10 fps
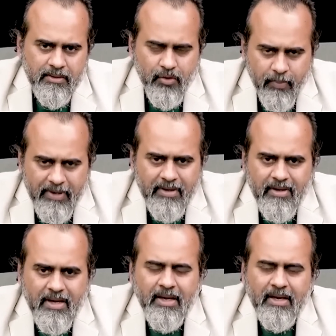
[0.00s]

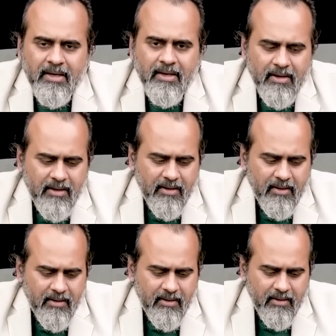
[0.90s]
Humility,
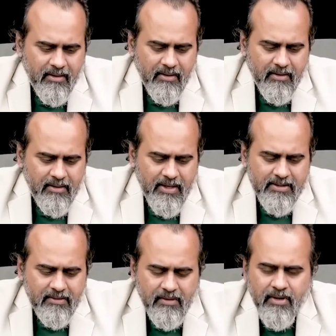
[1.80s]

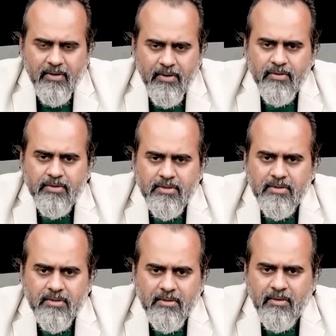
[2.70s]
that's the word you
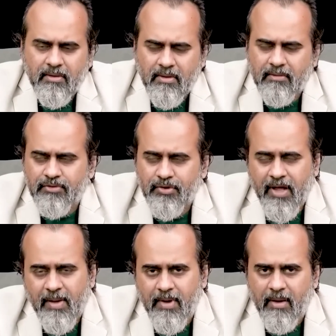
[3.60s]
used. Should
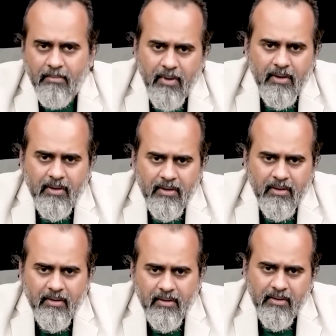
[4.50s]
I be
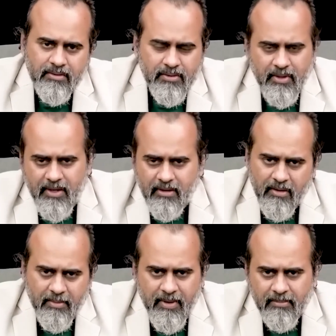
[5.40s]
humble or should I
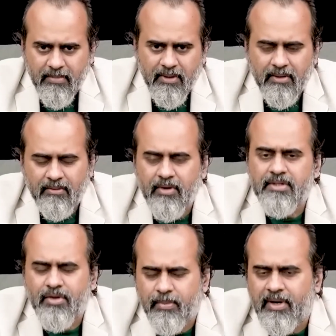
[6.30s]
not be humble? What
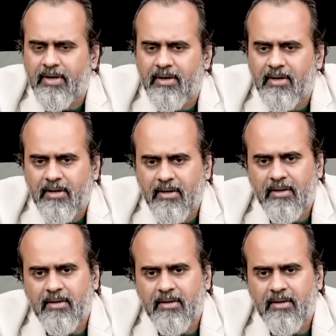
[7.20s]
is humility?